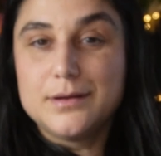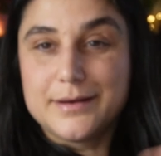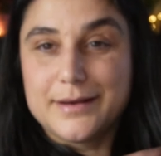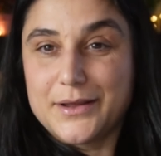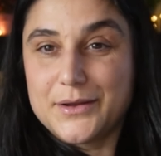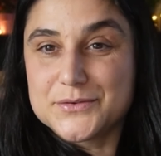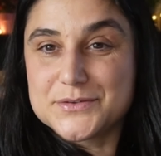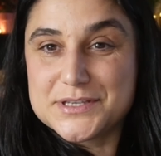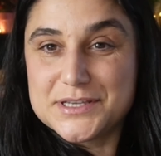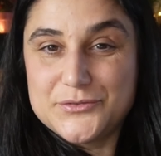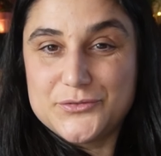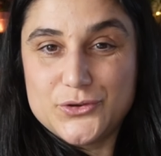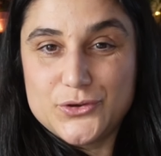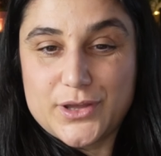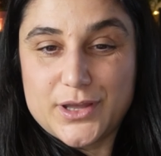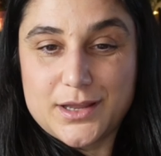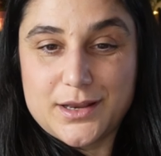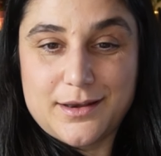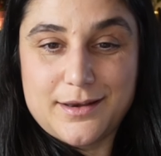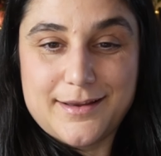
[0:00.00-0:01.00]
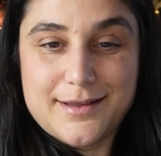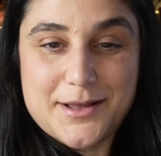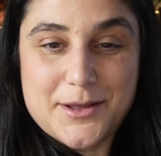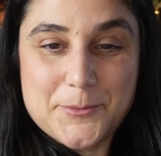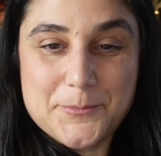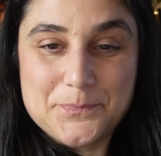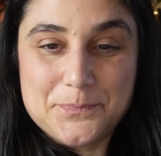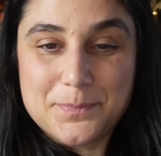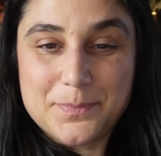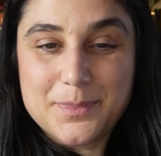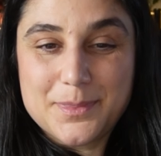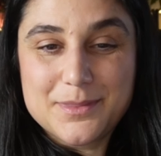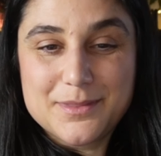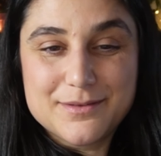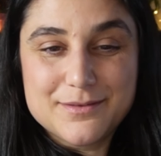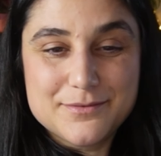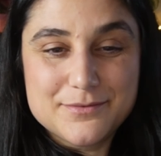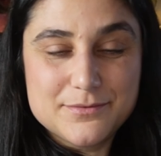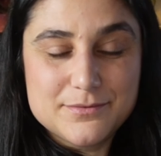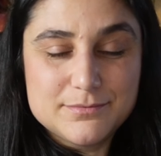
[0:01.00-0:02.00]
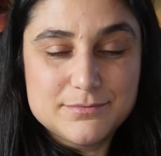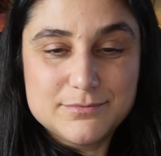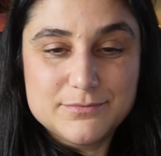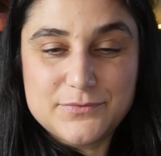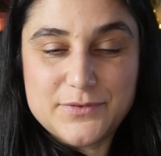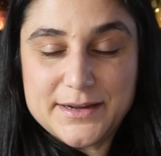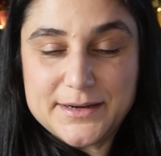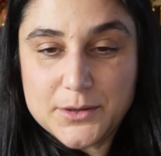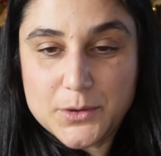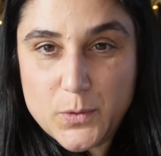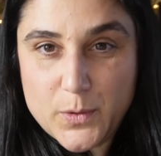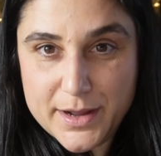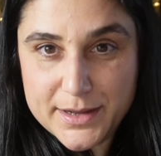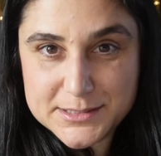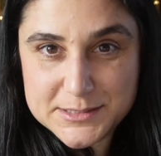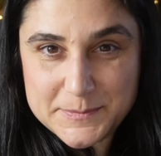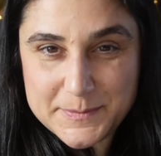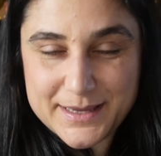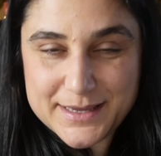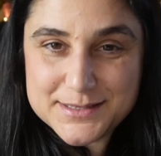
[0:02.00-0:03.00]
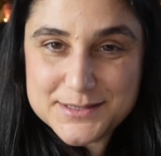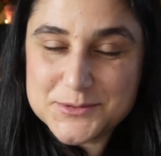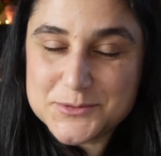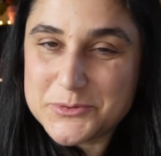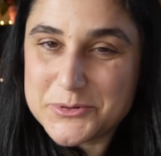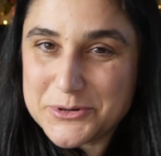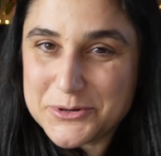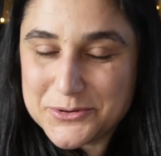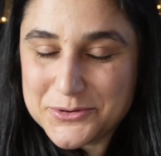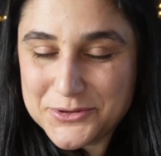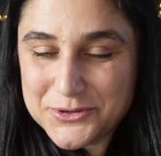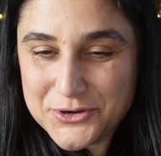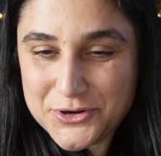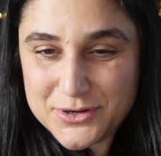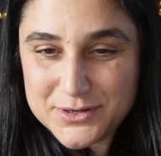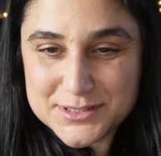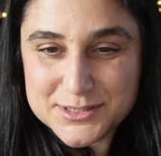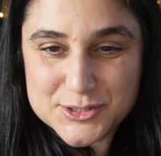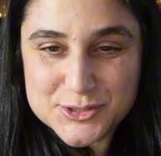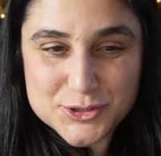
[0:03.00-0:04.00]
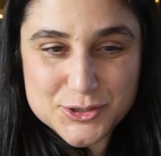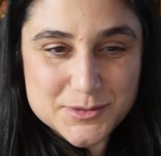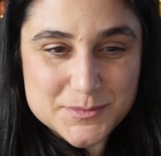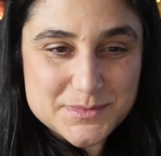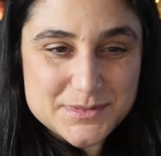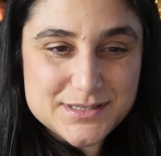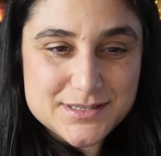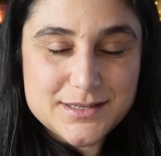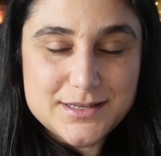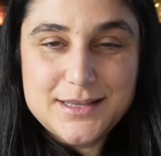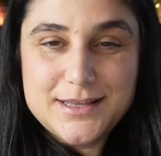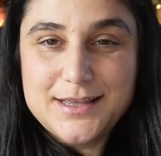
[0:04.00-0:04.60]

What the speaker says: Now, see if you can find a quiet space where you're not disturbed,